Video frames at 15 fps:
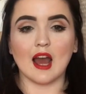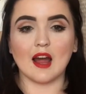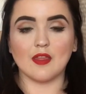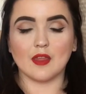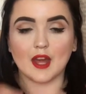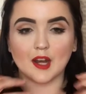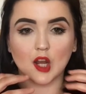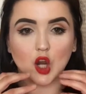
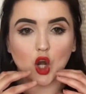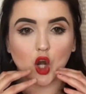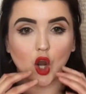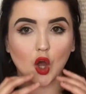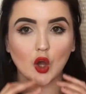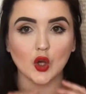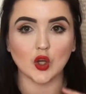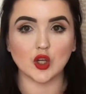and then a
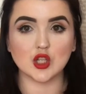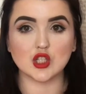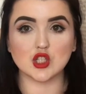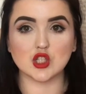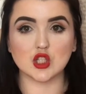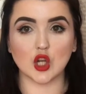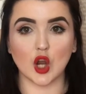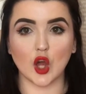long
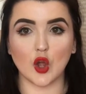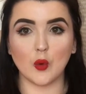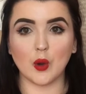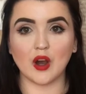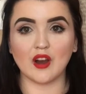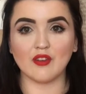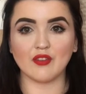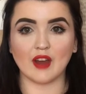slow
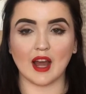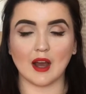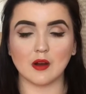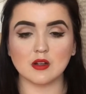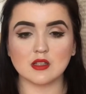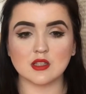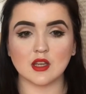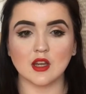huff
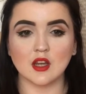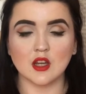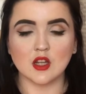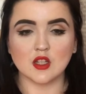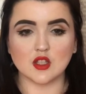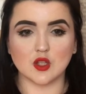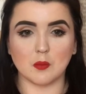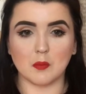out
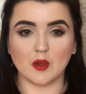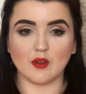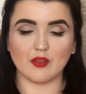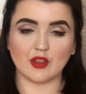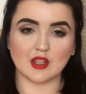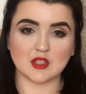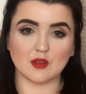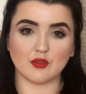to move
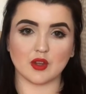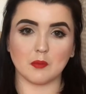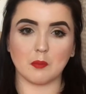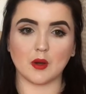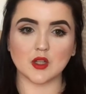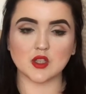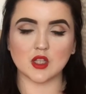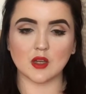things up from the
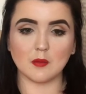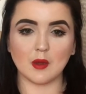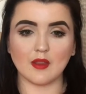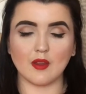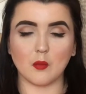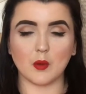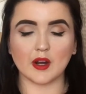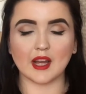bottom.
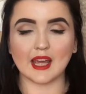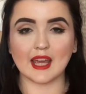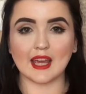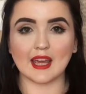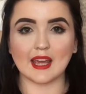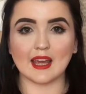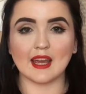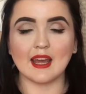And then when I
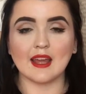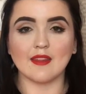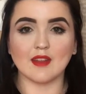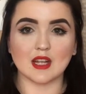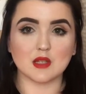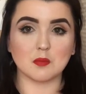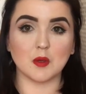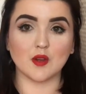hear
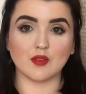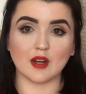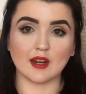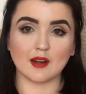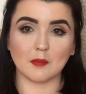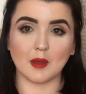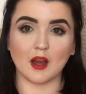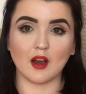that it's moved a
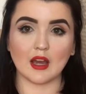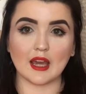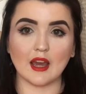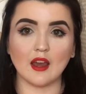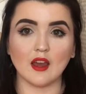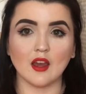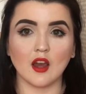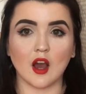little bit
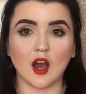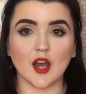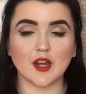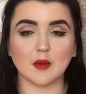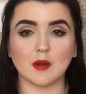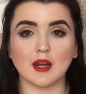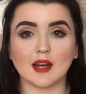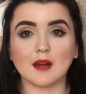higher, I
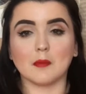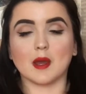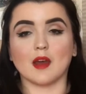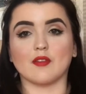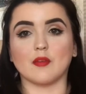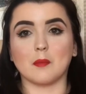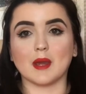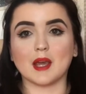do a little bit
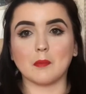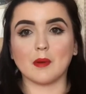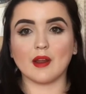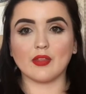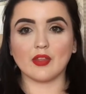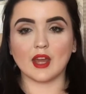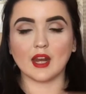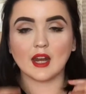of a bigger
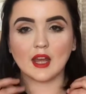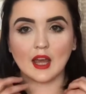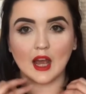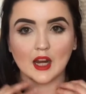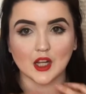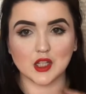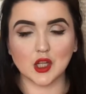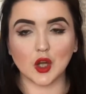breath in
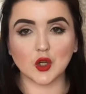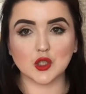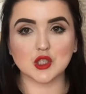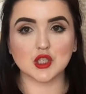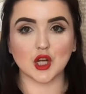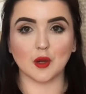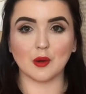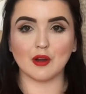and a long
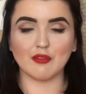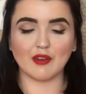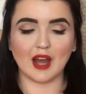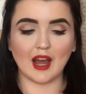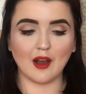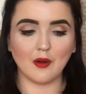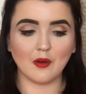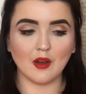slow huff
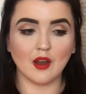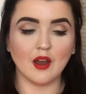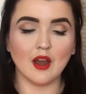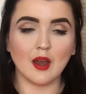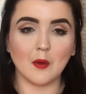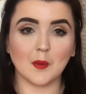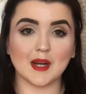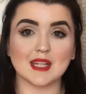out.
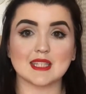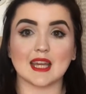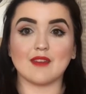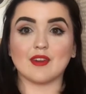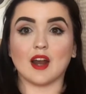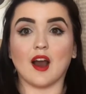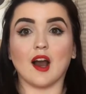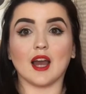When it's
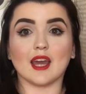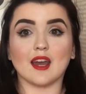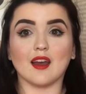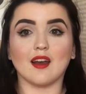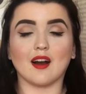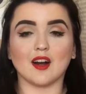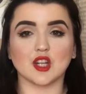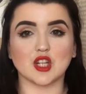even
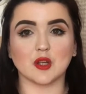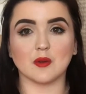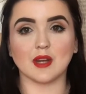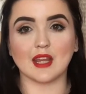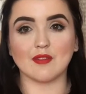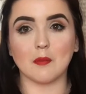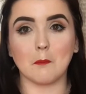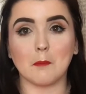higher, I'll do an
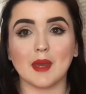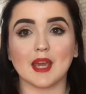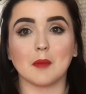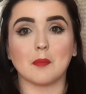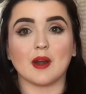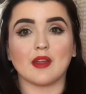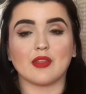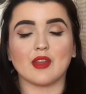even bigger
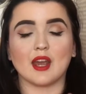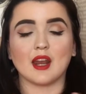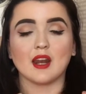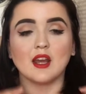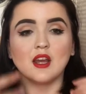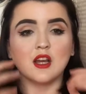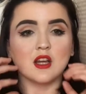breath in,